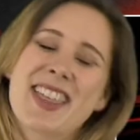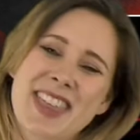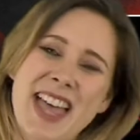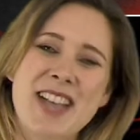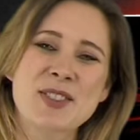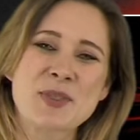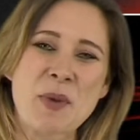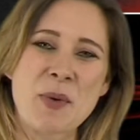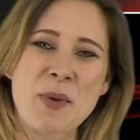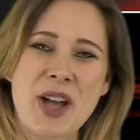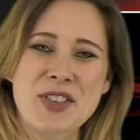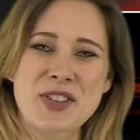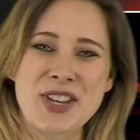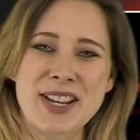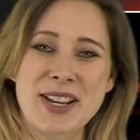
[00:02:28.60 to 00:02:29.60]
Thanks for
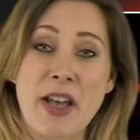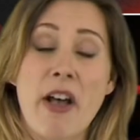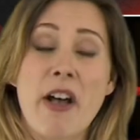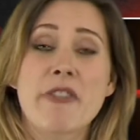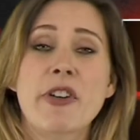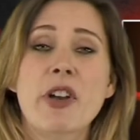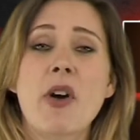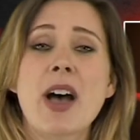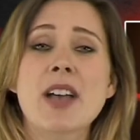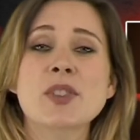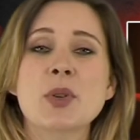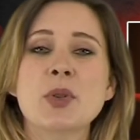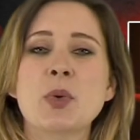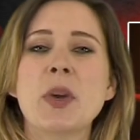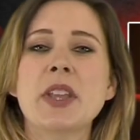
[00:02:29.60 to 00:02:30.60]
watching. Follow us
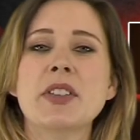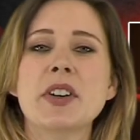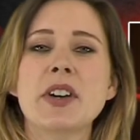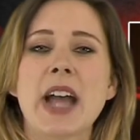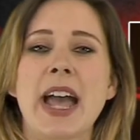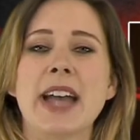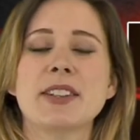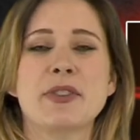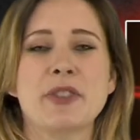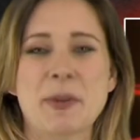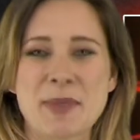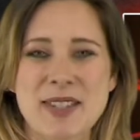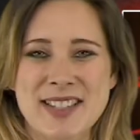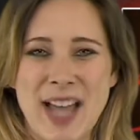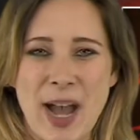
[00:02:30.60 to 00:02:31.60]
on Twitter at
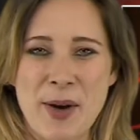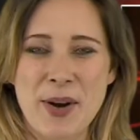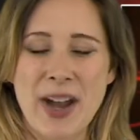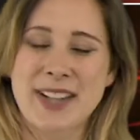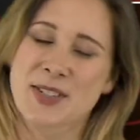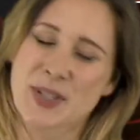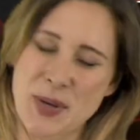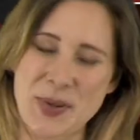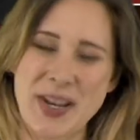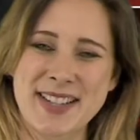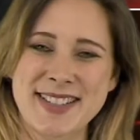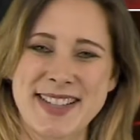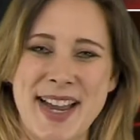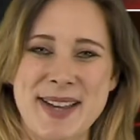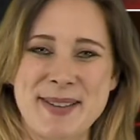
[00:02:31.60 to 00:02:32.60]
Film Is Now and see you
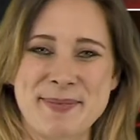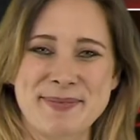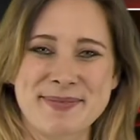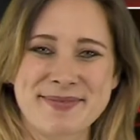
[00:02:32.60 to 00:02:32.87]
next time.